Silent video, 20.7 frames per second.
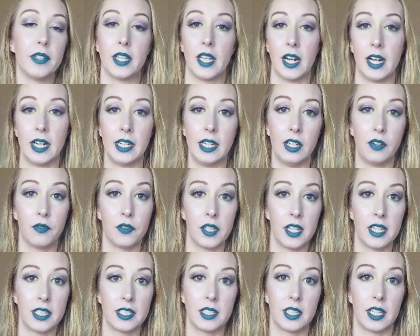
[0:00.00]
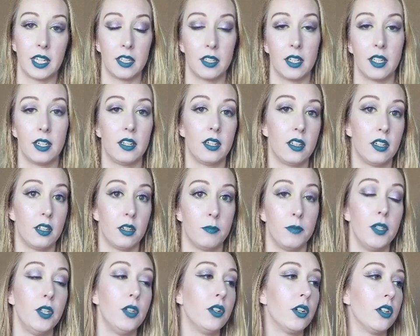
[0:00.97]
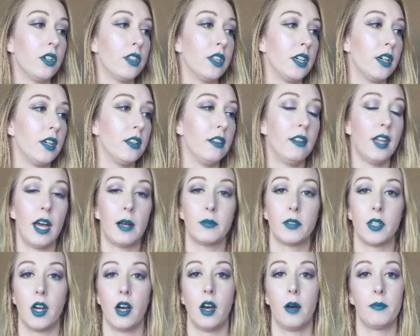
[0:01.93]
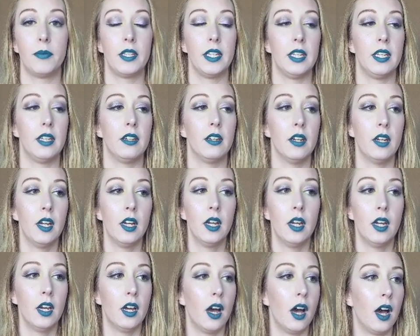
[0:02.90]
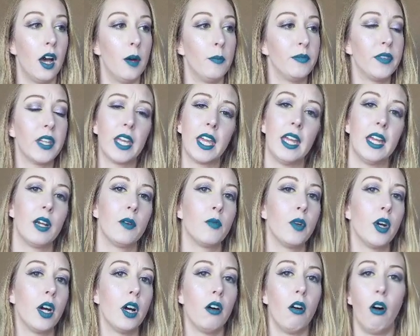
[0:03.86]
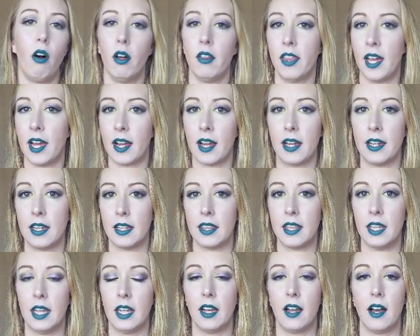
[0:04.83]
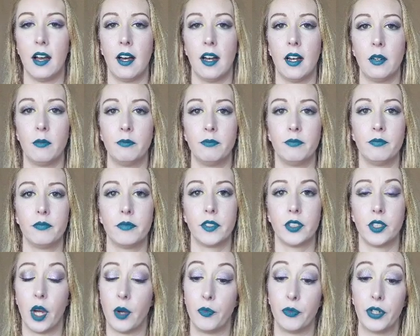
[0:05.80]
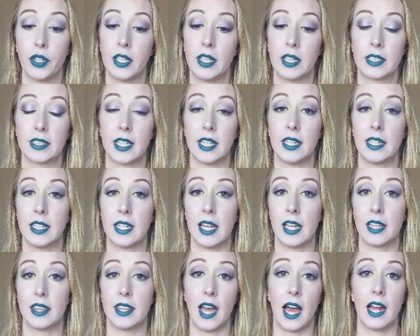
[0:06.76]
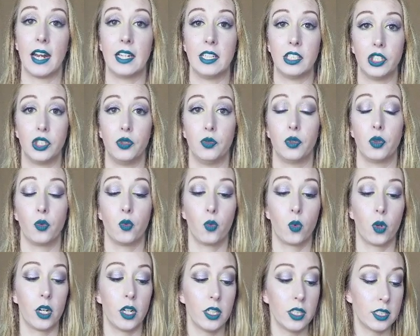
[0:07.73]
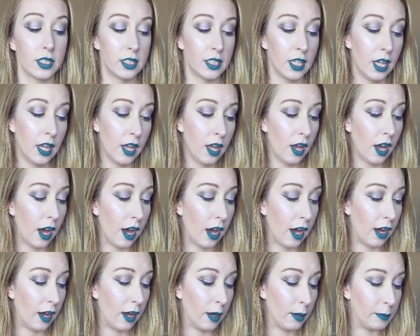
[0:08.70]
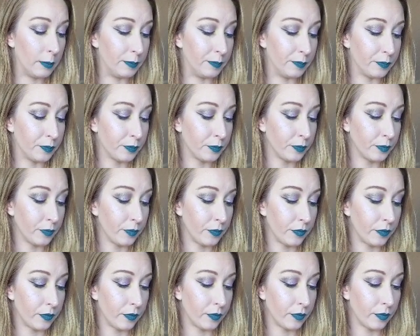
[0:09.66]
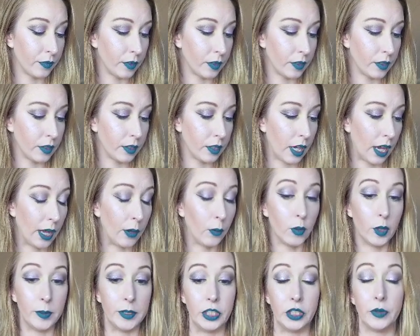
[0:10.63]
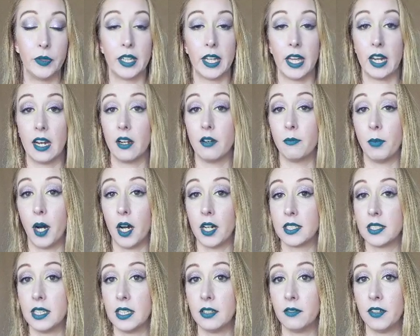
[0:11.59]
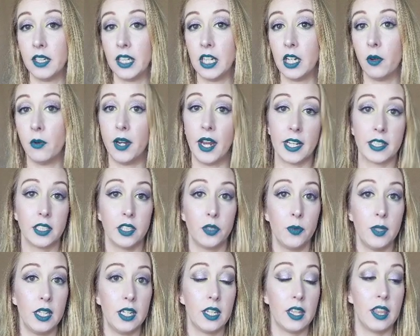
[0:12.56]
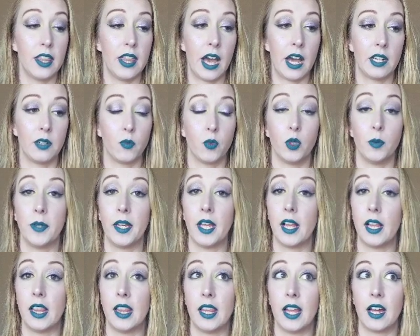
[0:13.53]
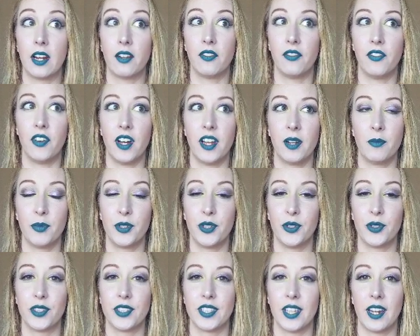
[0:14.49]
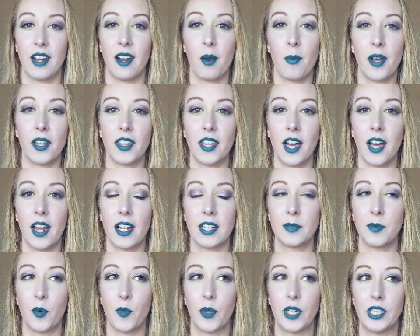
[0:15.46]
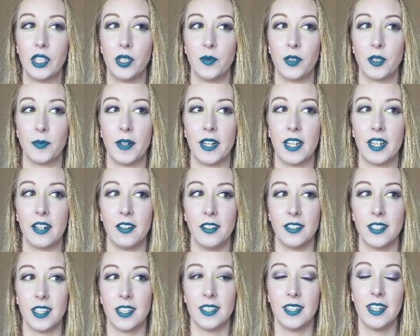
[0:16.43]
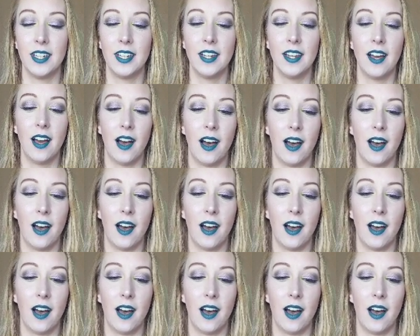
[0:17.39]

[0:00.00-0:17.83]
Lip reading: equipment that I need for this, the computer, the laptop, the camera, all that kind of thing. So I'm really excited to get that into the works. I will be doing an unboxing video next week. That will be a lot of fun. I'm so excited about that. I spent way too much money at Ulta.